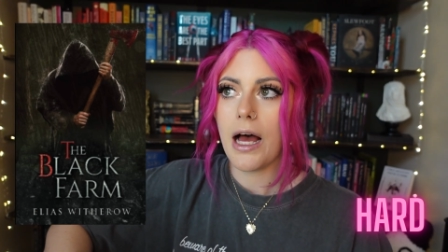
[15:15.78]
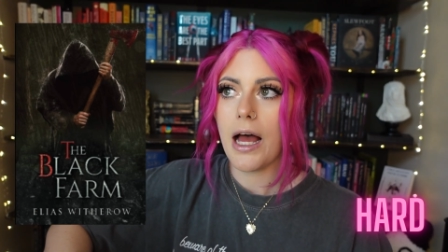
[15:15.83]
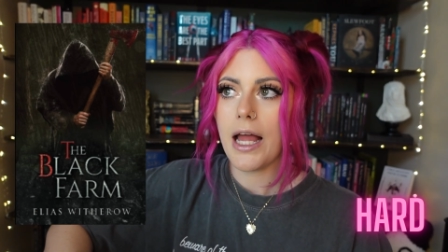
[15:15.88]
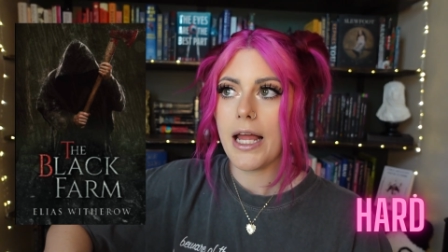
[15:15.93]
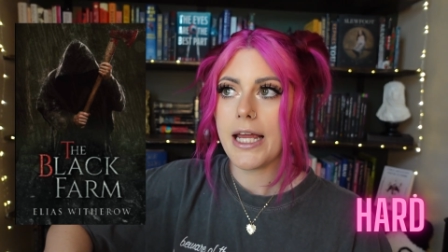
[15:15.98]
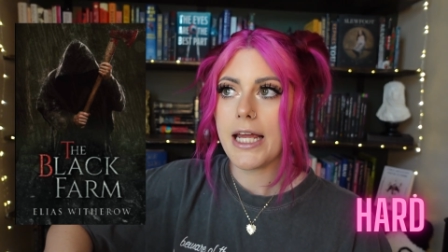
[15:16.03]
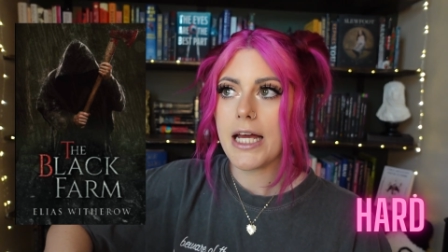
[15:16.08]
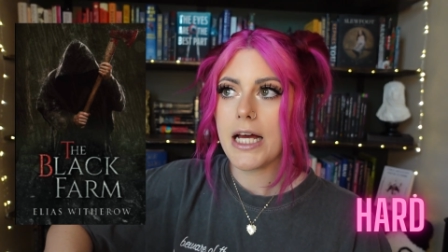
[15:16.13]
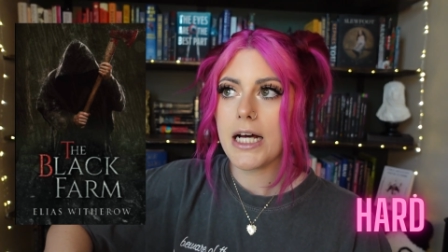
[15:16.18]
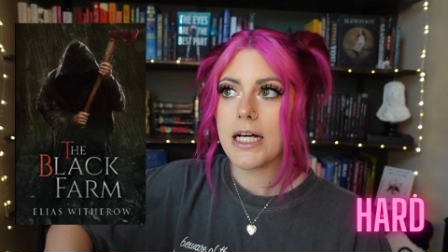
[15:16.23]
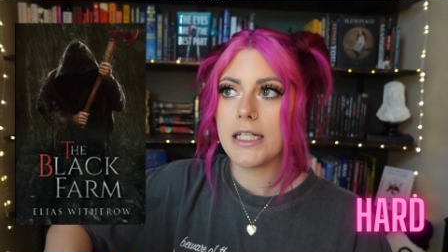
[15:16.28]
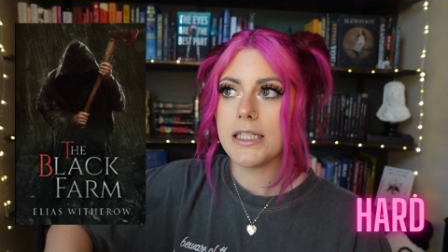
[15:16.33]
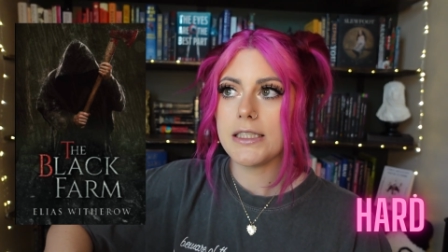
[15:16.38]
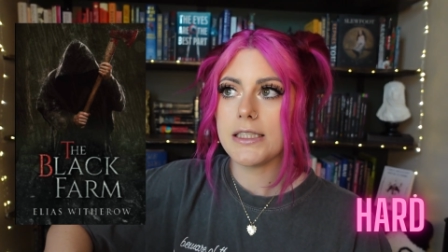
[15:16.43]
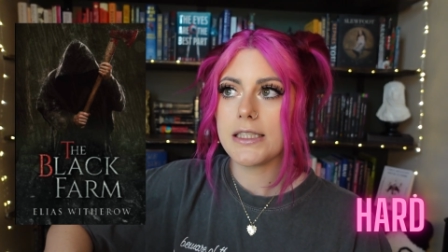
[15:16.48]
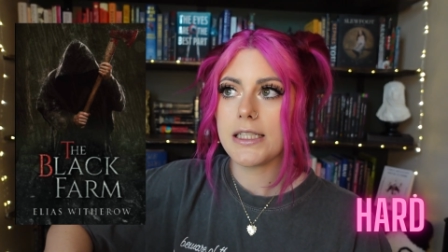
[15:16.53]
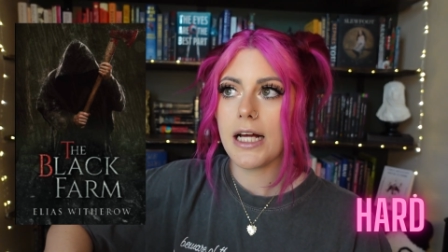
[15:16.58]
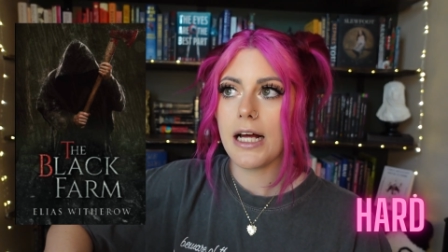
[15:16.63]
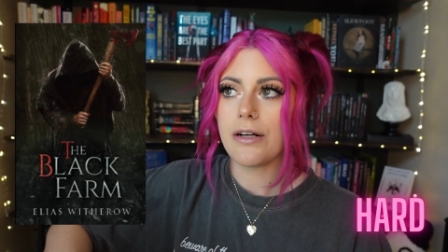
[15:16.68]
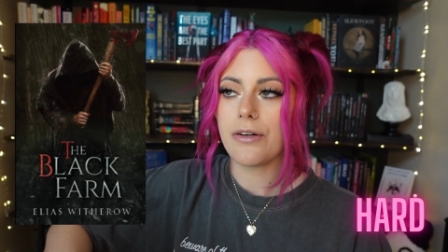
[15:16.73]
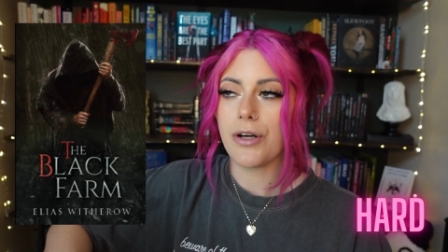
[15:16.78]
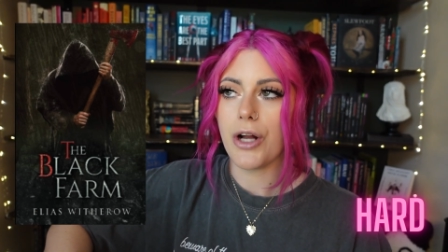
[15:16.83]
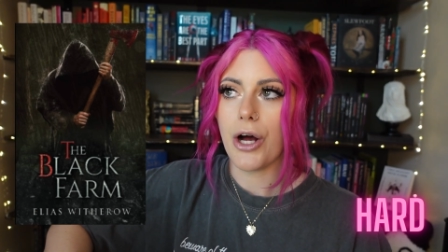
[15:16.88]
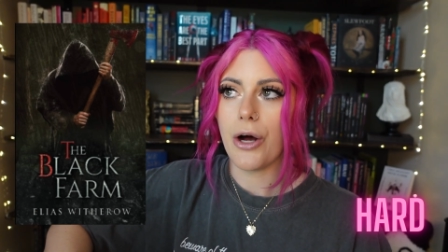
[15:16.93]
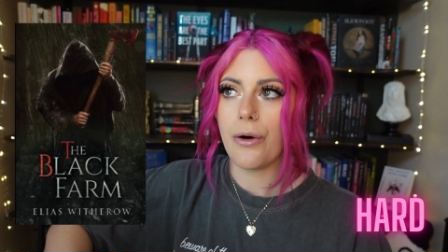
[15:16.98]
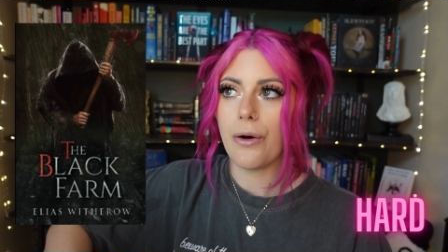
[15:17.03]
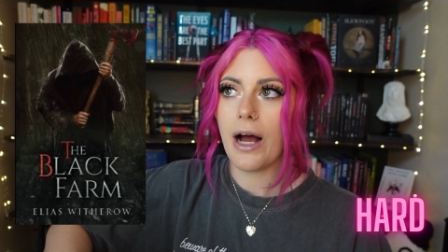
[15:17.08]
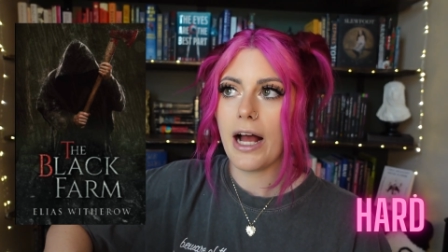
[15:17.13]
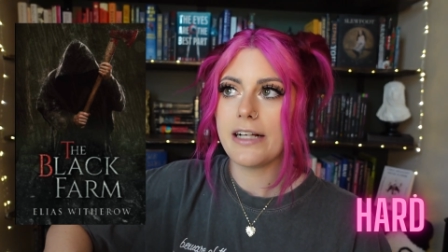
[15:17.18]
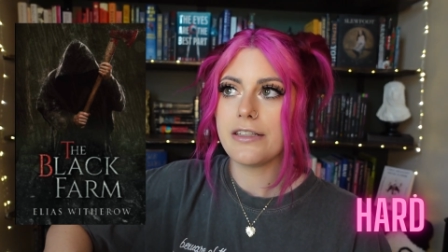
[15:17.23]
And I don't
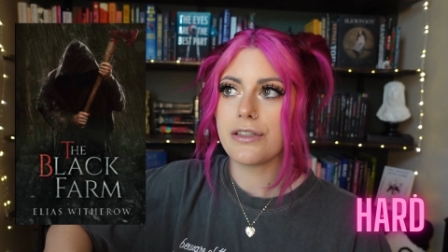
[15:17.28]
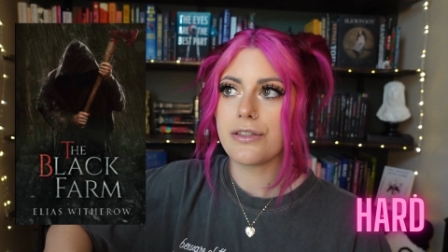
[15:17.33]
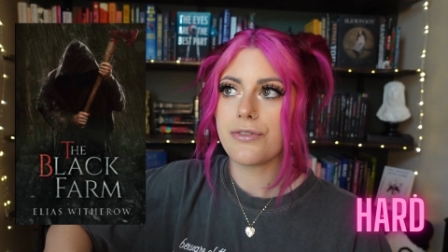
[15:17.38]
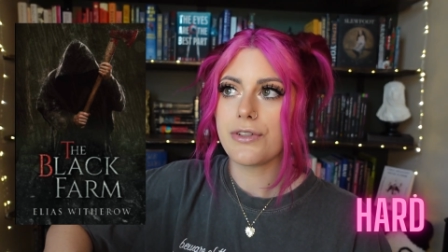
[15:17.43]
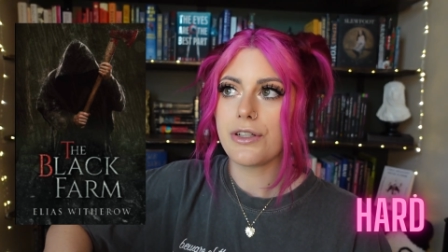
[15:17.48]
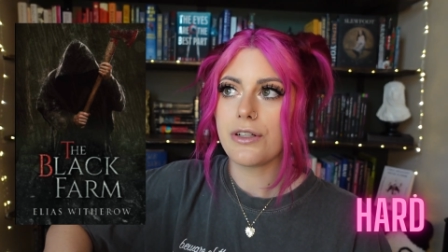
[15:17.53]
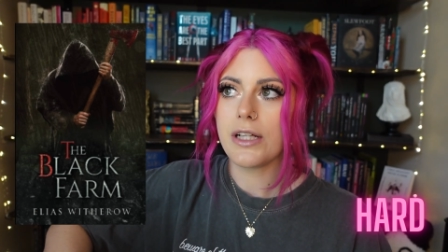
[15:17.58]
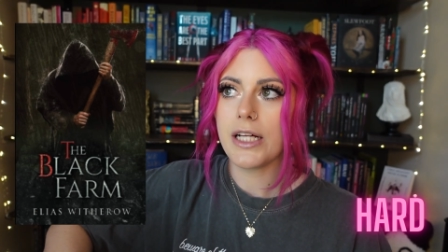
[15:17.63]
know. I just feel